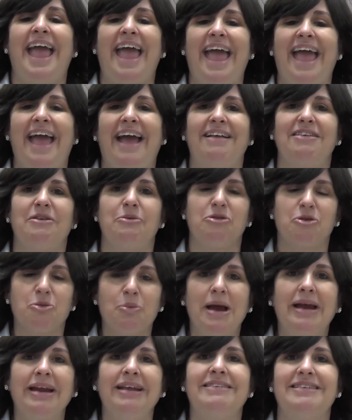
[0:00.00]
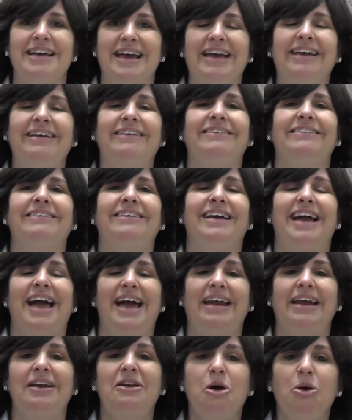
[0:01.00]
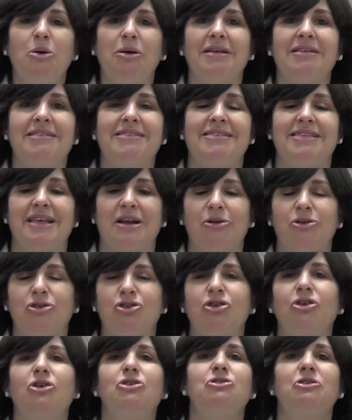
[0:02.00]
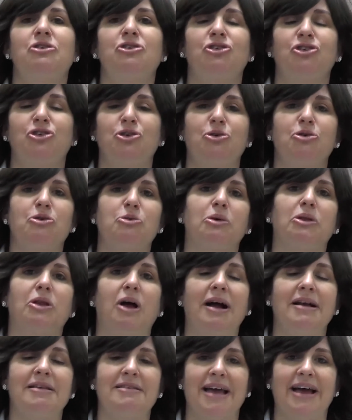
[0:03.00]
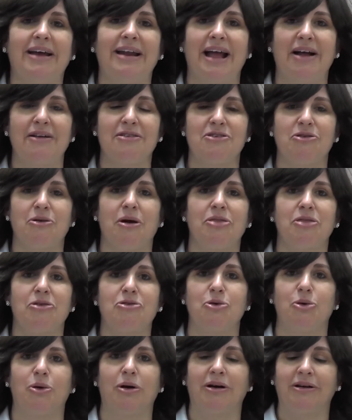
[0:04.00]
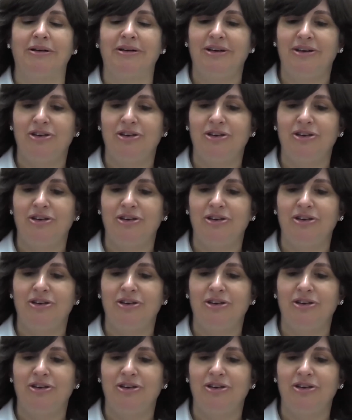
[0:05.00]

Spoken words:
and it was a rainy day, and I noticed that her children's shoes were lined out outside the door.